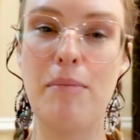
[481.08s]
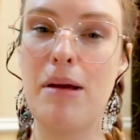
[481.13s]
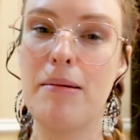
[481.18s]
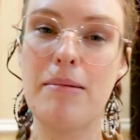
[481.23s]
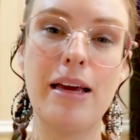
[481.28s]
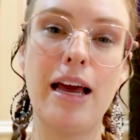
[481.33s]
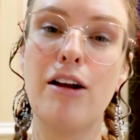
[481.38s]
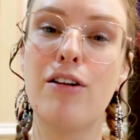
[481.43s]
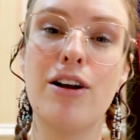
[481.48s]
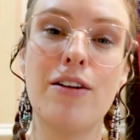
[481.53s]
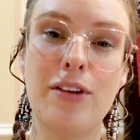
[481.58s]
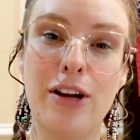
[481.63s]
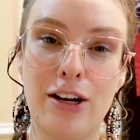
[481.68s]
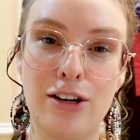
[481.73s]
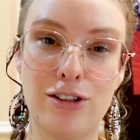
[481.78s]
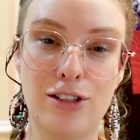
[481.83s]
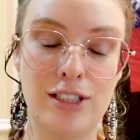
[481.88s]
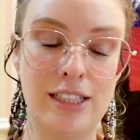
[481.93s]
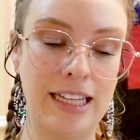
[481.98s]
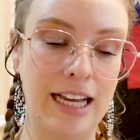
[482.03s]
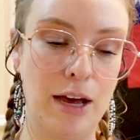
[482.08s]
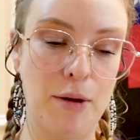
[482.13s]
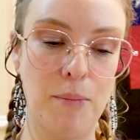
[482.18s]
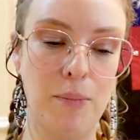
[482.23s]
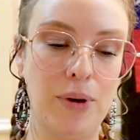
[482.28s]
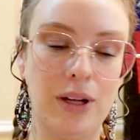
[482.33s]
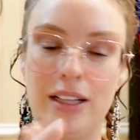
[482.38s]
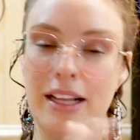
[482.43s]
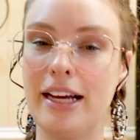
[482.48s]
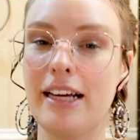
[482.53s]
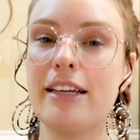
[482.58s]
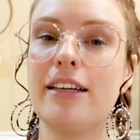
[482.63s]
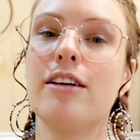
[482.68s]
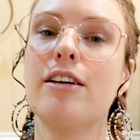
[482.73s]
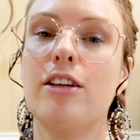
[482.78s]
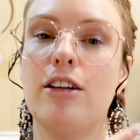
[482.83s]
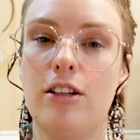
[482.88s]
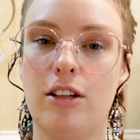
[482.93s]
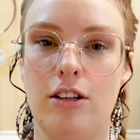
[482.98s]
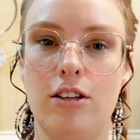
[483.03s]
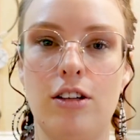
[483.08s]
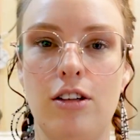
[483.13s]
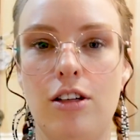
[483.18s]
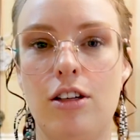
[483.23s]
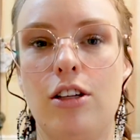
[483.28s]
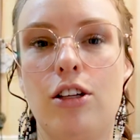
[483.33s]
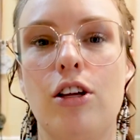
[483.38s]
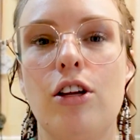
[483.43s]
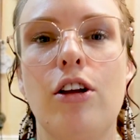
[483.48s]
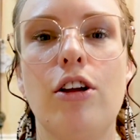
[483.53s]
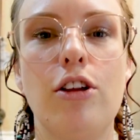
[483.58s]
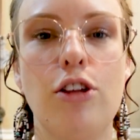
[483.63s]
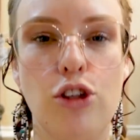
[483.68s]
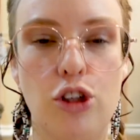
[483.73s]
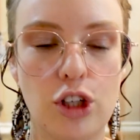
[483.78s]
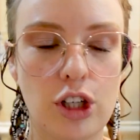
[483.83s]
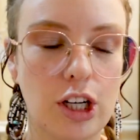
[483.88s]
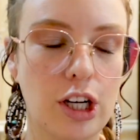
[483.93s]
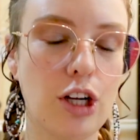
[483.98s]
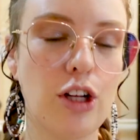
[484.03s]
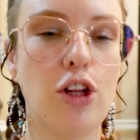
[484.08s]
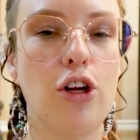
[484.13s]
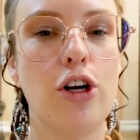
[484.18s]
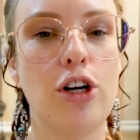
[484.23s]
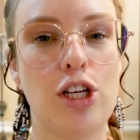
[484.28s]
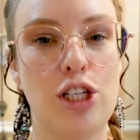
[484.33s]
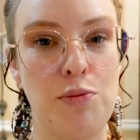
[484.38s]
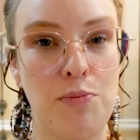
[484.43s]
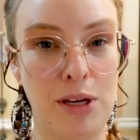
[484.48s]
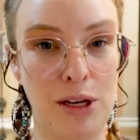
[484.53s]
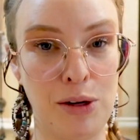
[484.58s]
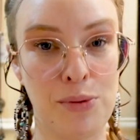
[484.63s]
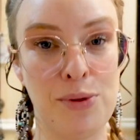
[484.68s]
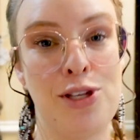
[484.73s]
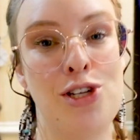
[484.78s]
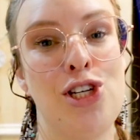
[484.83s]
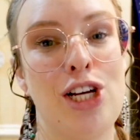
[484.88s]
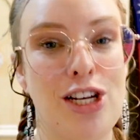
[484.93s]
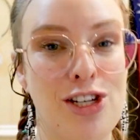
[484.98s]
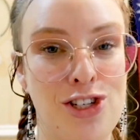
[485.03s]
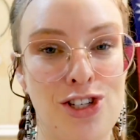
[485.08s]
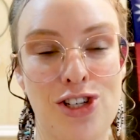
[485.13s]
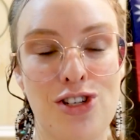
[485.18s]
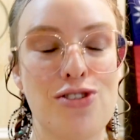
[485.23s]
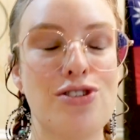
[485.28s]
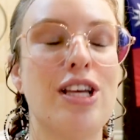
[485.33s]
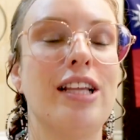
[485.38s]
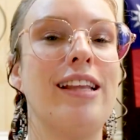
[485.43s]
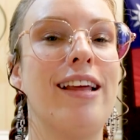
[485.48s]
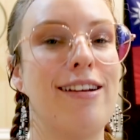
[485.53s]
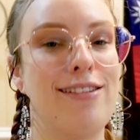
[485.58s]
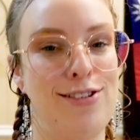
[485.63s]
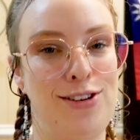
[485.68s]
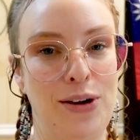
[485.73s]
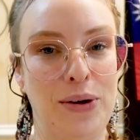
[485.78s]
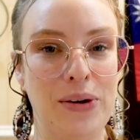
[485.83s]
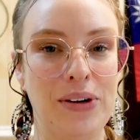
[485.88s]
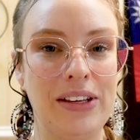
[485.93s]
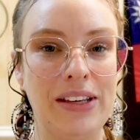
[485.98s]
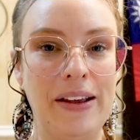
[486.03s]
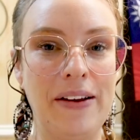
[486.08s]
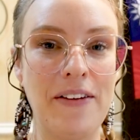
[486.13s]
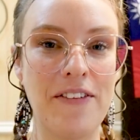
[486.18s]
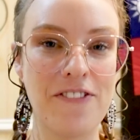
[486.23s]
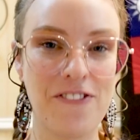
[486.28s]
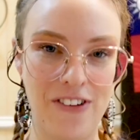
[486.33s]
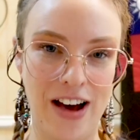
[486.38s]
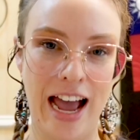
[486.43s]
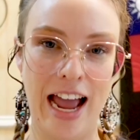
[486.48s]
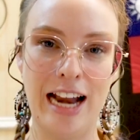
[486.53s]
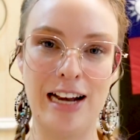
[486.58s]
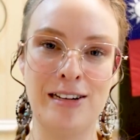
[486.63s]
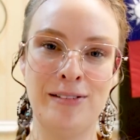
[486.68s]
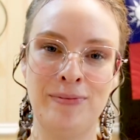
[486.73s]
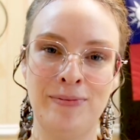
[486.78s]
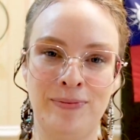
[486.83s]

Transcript: maybe I don't even understand, but like, you're gonna learn to speak with gestures, and that is totally fine.